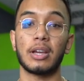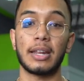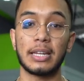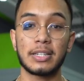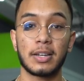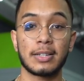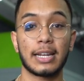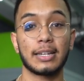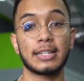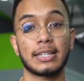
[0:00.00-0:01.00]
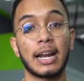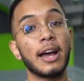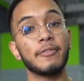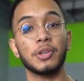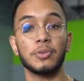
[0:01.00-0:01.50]
And these are the techniques that
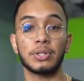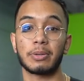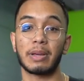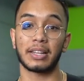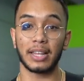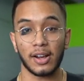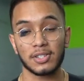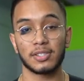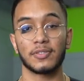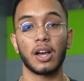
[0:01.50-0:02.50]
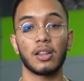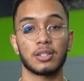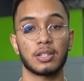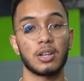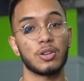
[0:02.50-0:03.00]
I've used to make thousands of
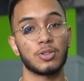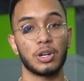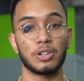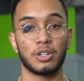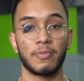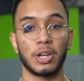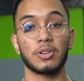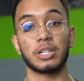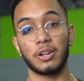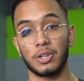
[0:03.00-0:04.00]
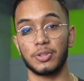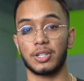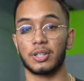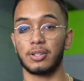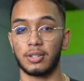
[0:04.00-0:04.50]
dollars shooting gym videos here in Houston.